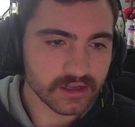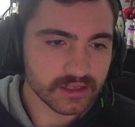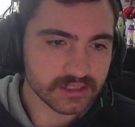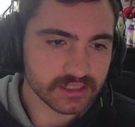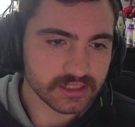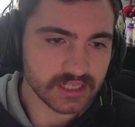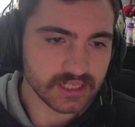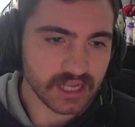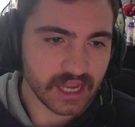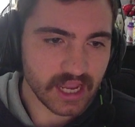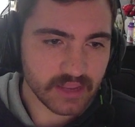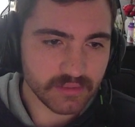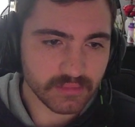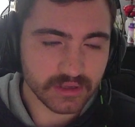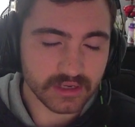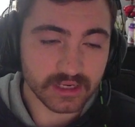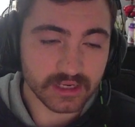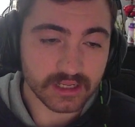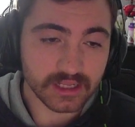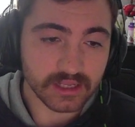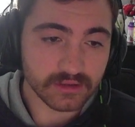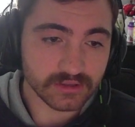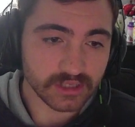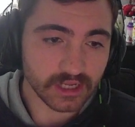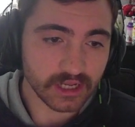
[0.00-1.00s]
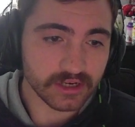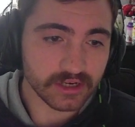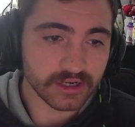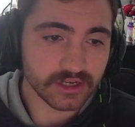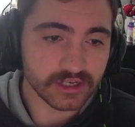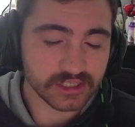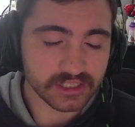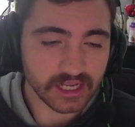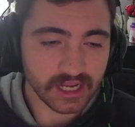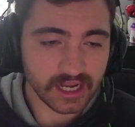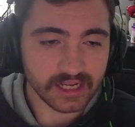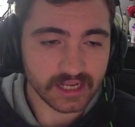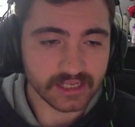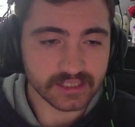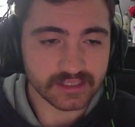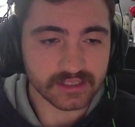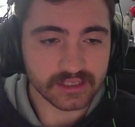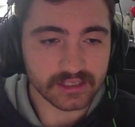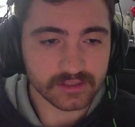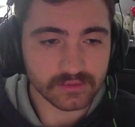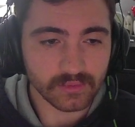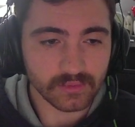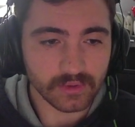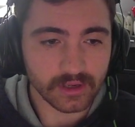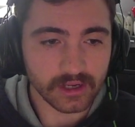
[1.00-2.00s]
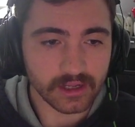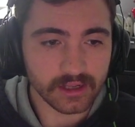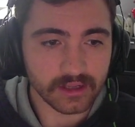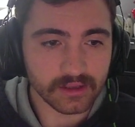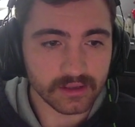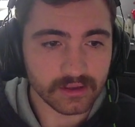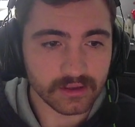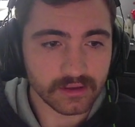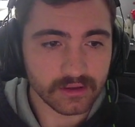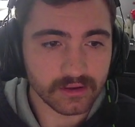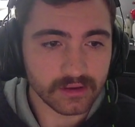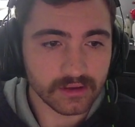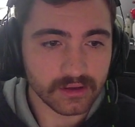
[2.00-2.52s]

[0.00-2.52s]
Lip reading: Simon, he was undersized as well.